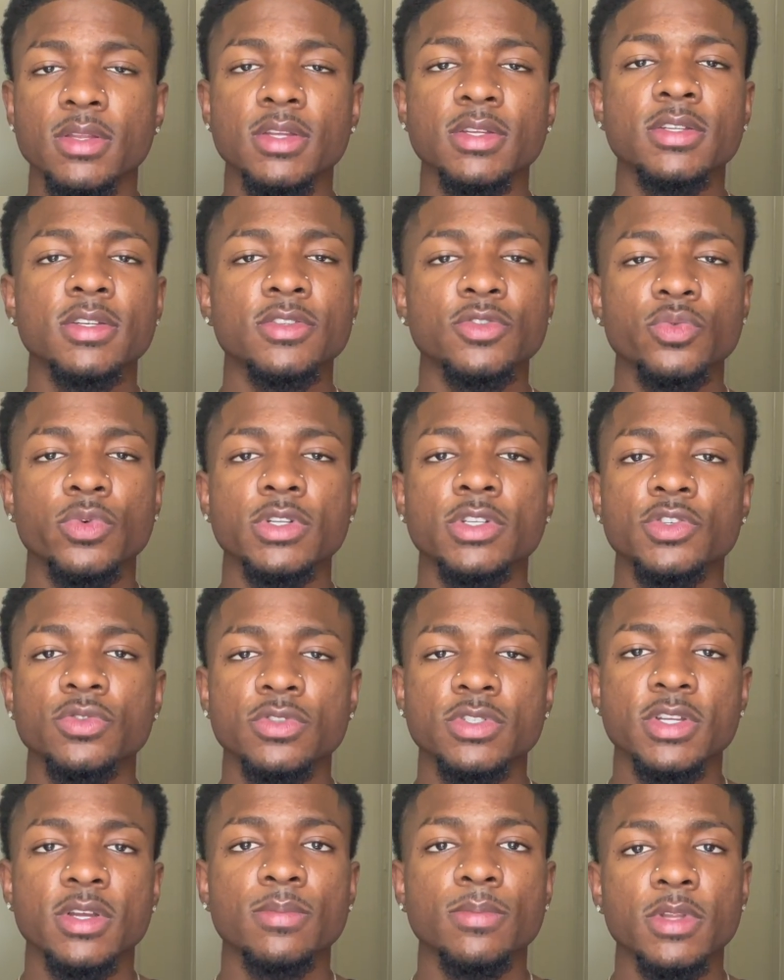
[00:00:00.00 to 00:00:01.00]
This is what you
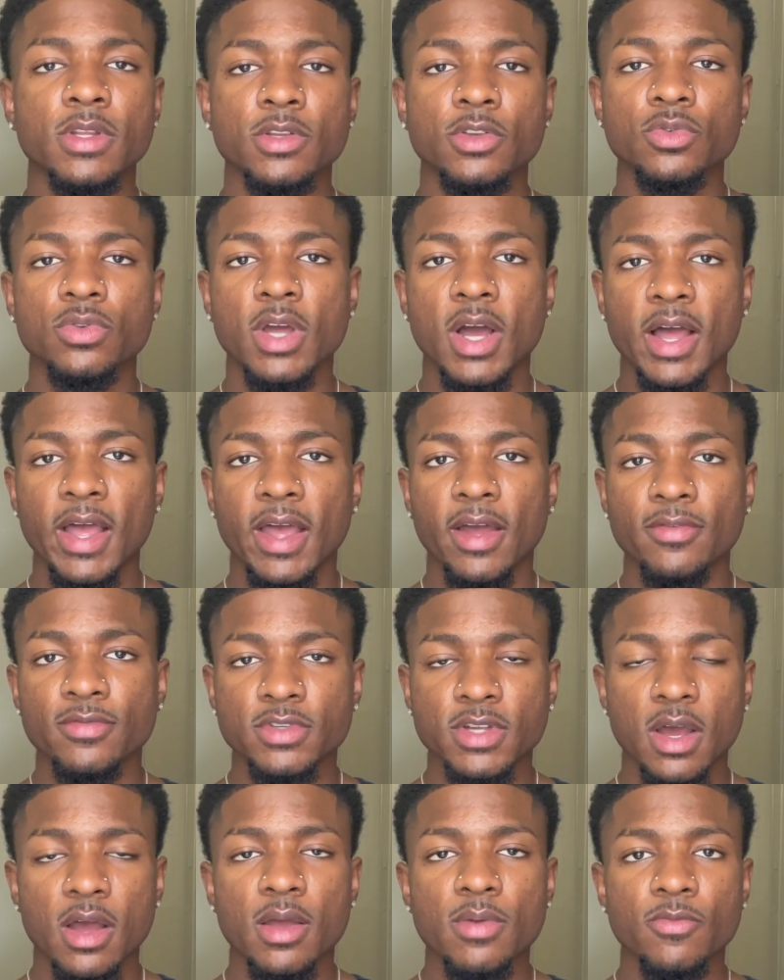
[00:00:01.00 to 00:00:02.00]
simply do not have
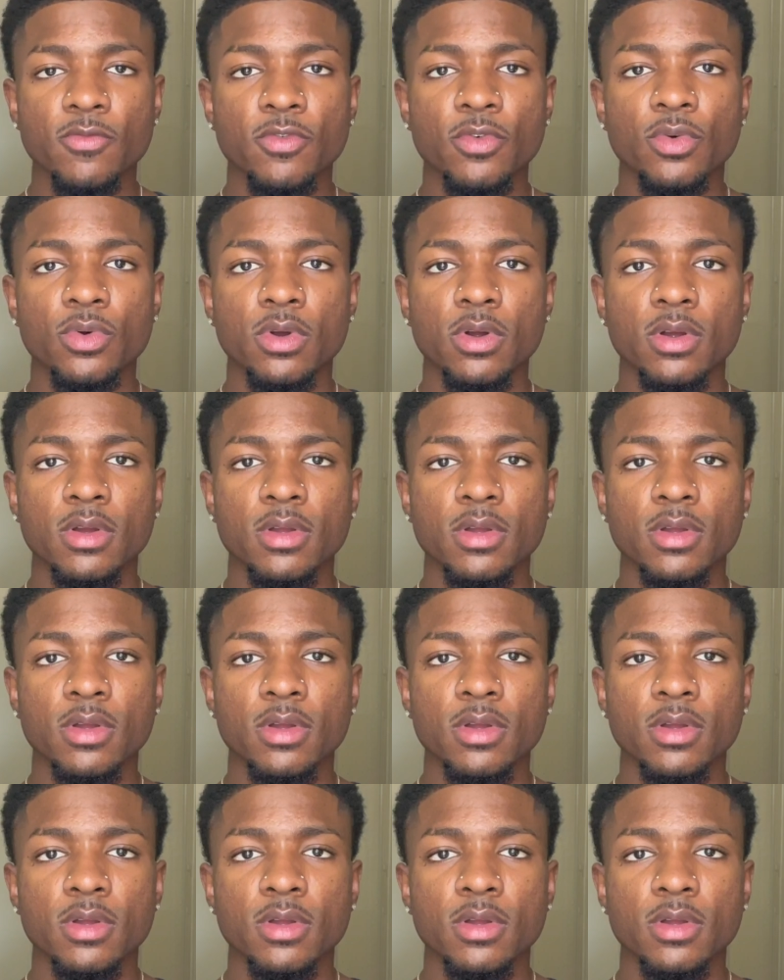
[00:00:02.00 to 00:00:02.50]
time for.